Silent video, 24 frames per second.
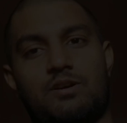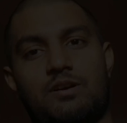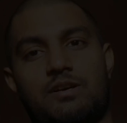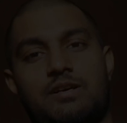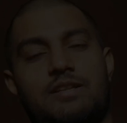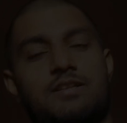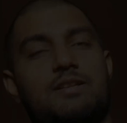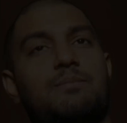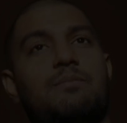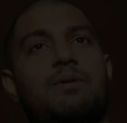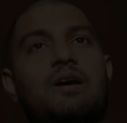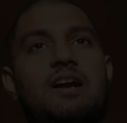work,
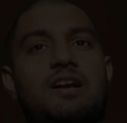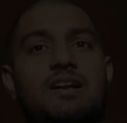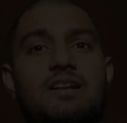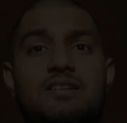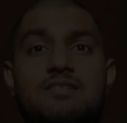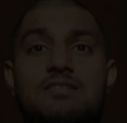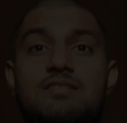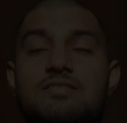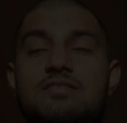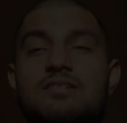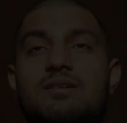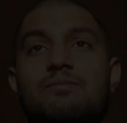and the barter
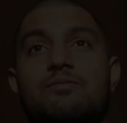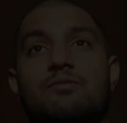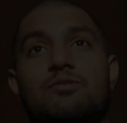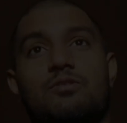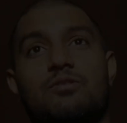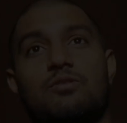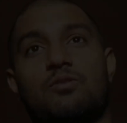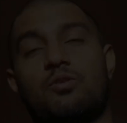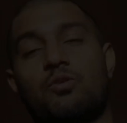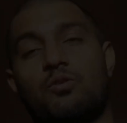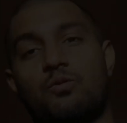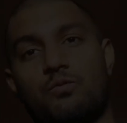system
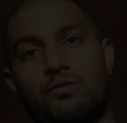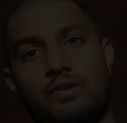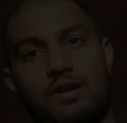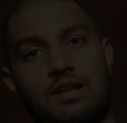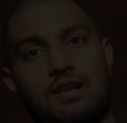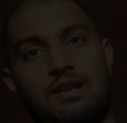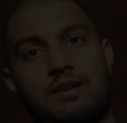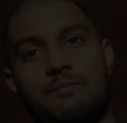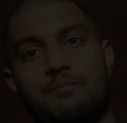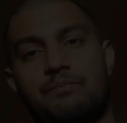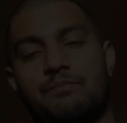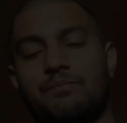could go
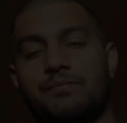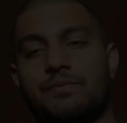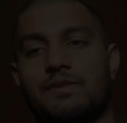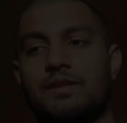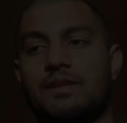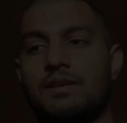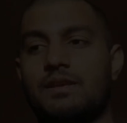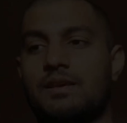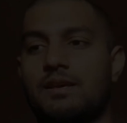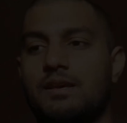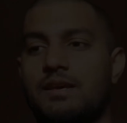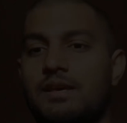well.
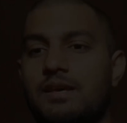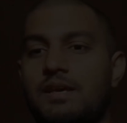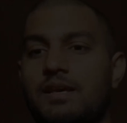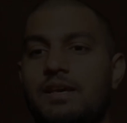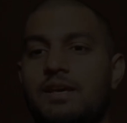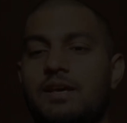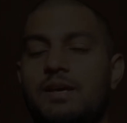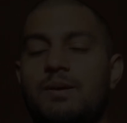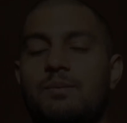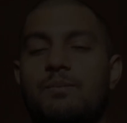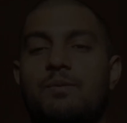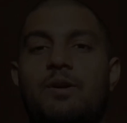
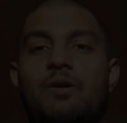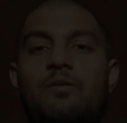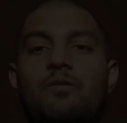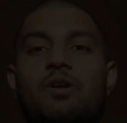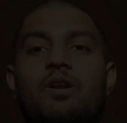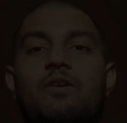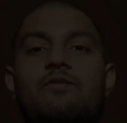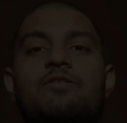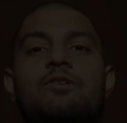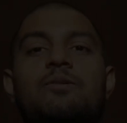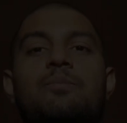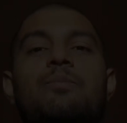But
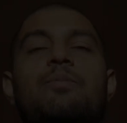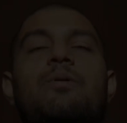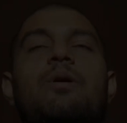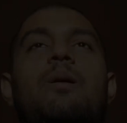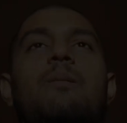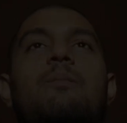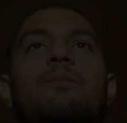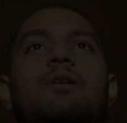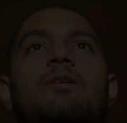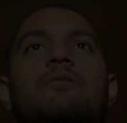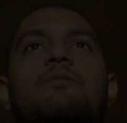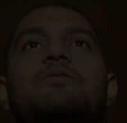one of the
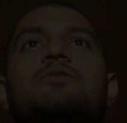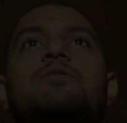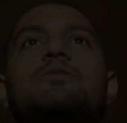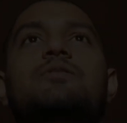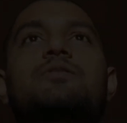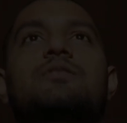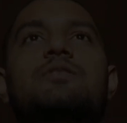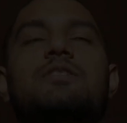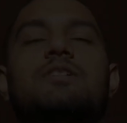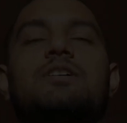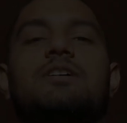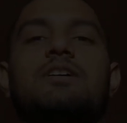
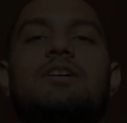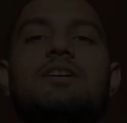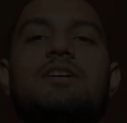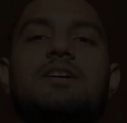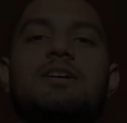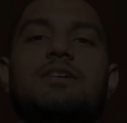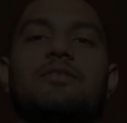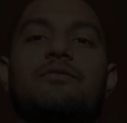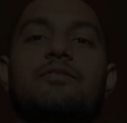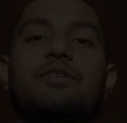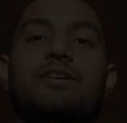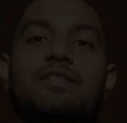problems
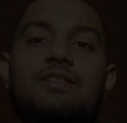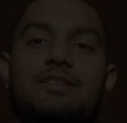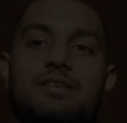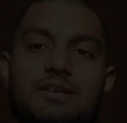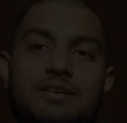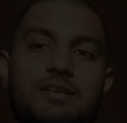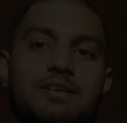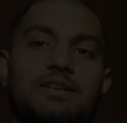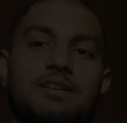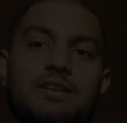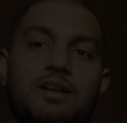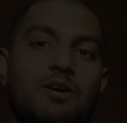with
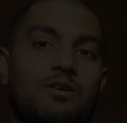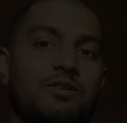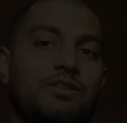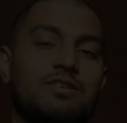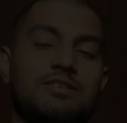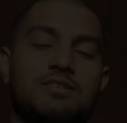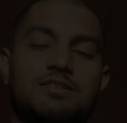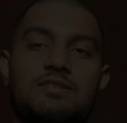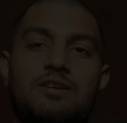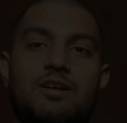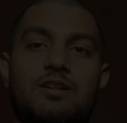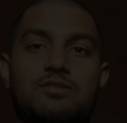now,
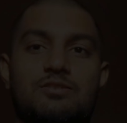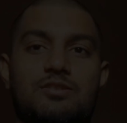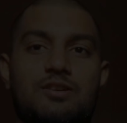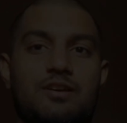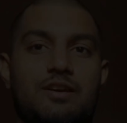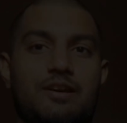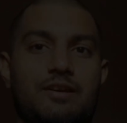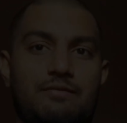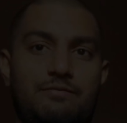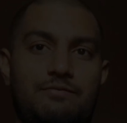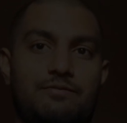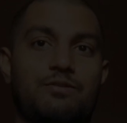this is also,
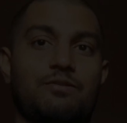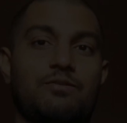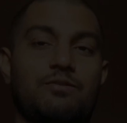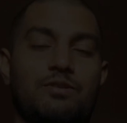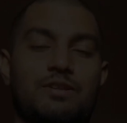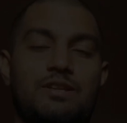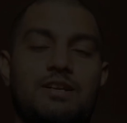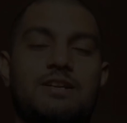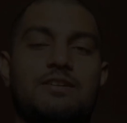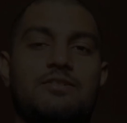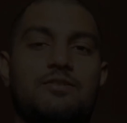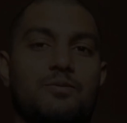if you know
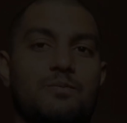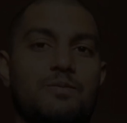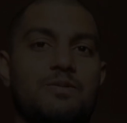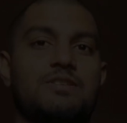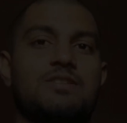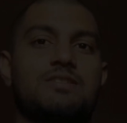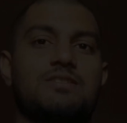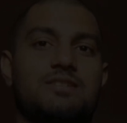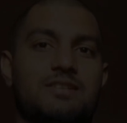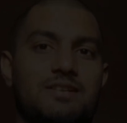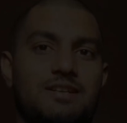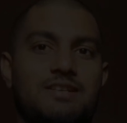that Roman
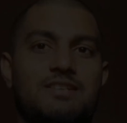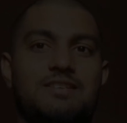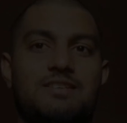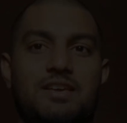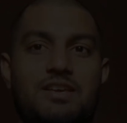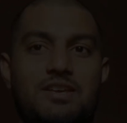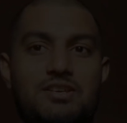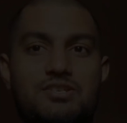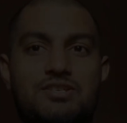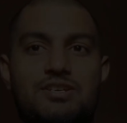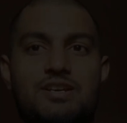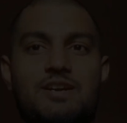sister is
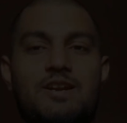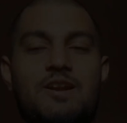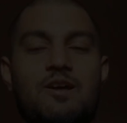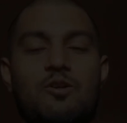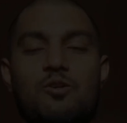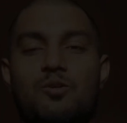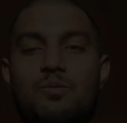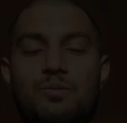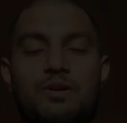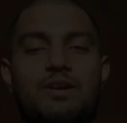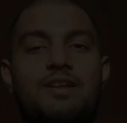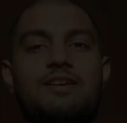ancient now,
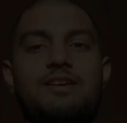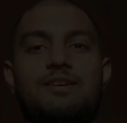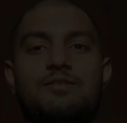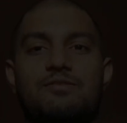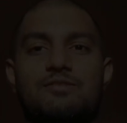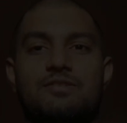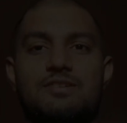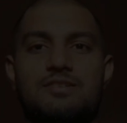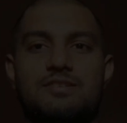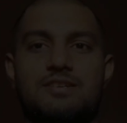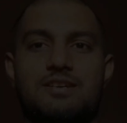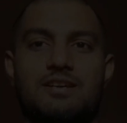nobody
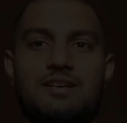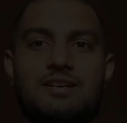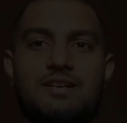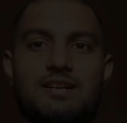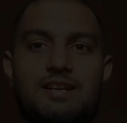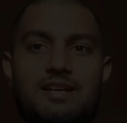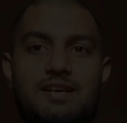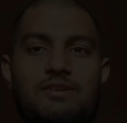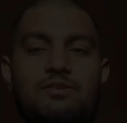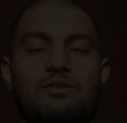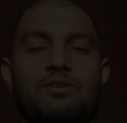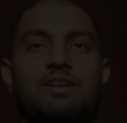uses it.
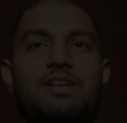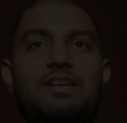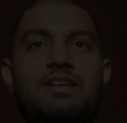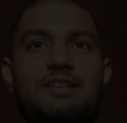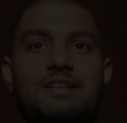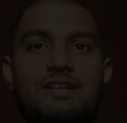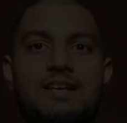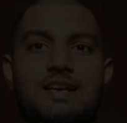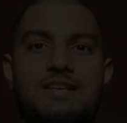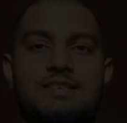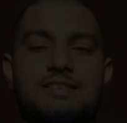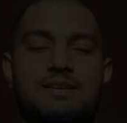Like only
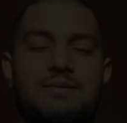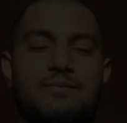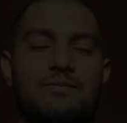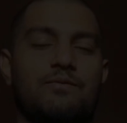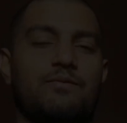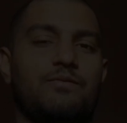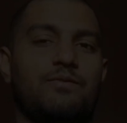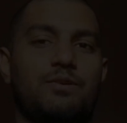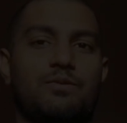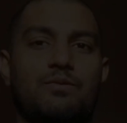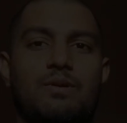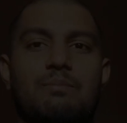there are some
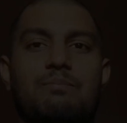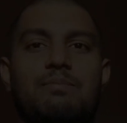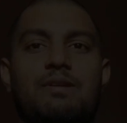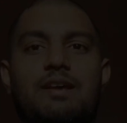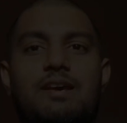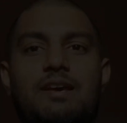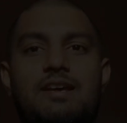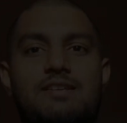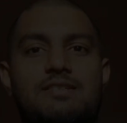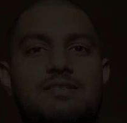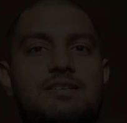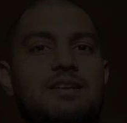few
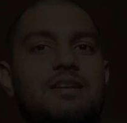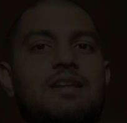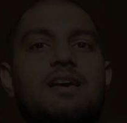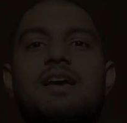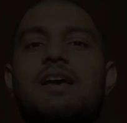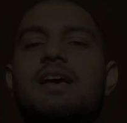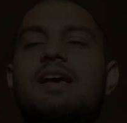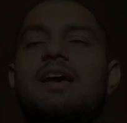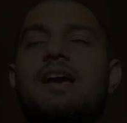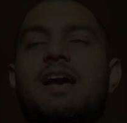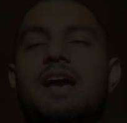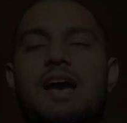application,
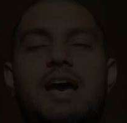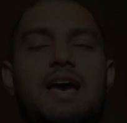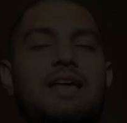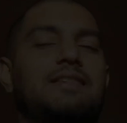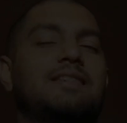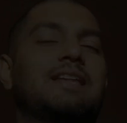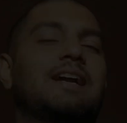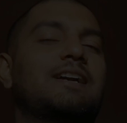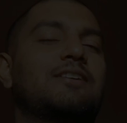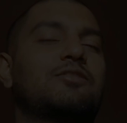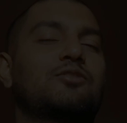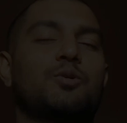
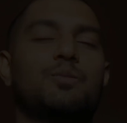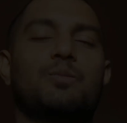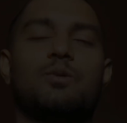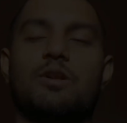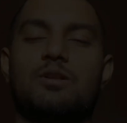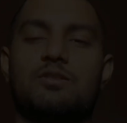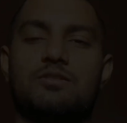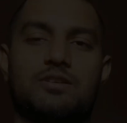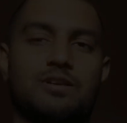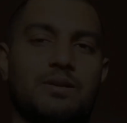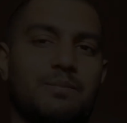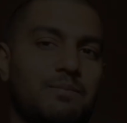and that could be
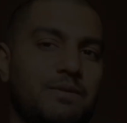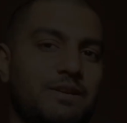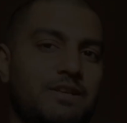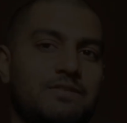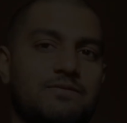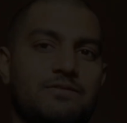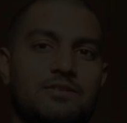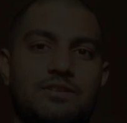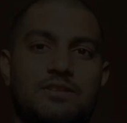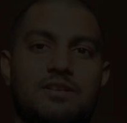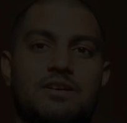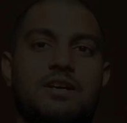also
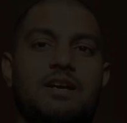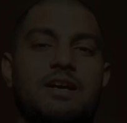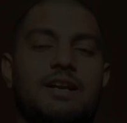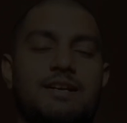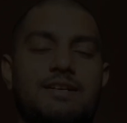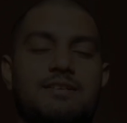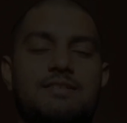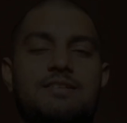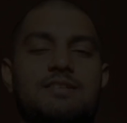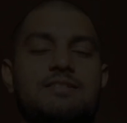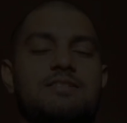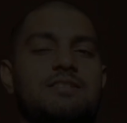replaced with the
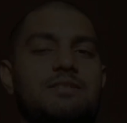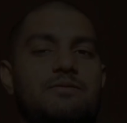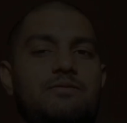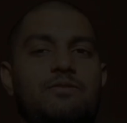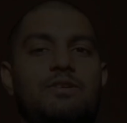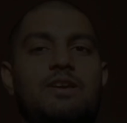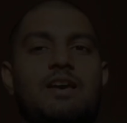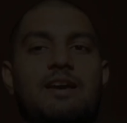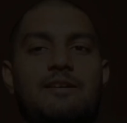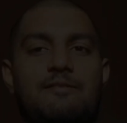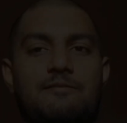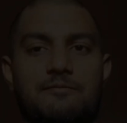current system
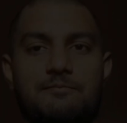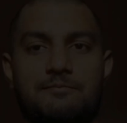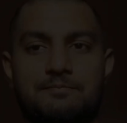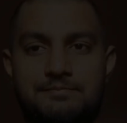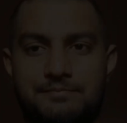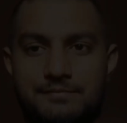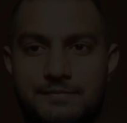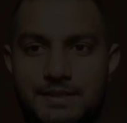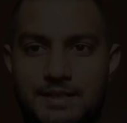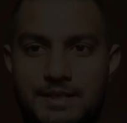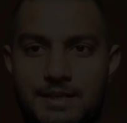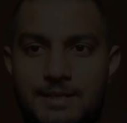we have,
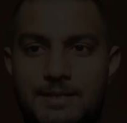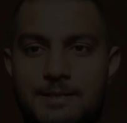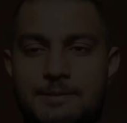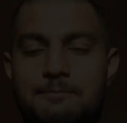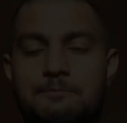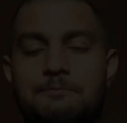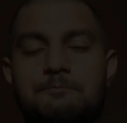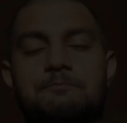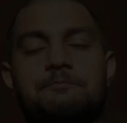right?